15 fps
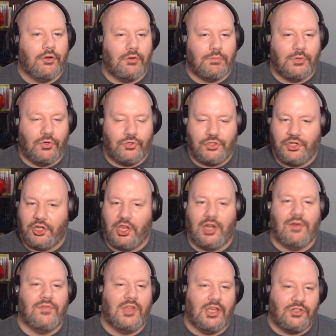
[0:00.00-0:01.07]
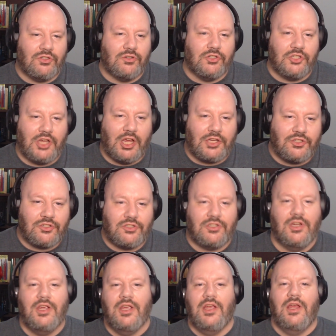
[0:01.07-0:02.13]
approach? And again, if the answer is yes,
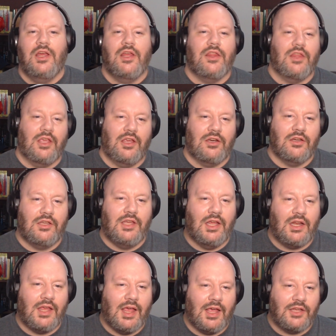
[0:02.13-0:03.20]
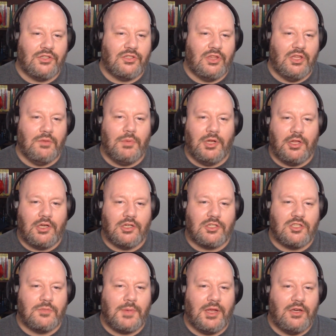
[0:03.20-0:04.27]
then Kelly has the ability to
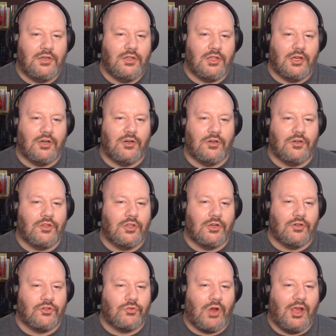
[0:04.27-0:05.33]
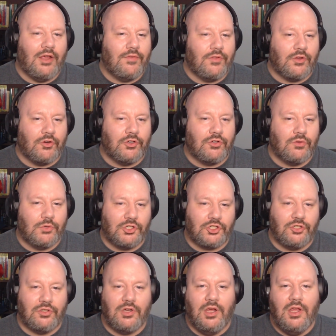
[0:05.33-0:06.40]
spend their drive, their
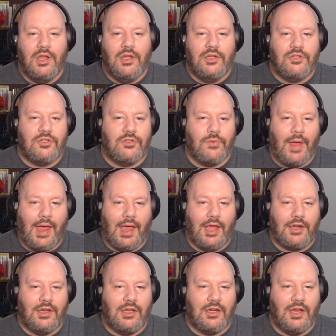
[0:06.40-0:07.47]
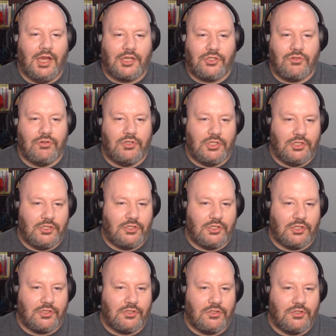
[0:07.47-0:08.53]
intuition, to add an extra
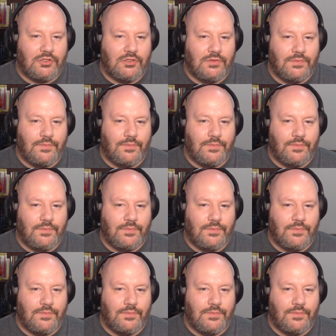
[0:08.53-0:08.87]
d6.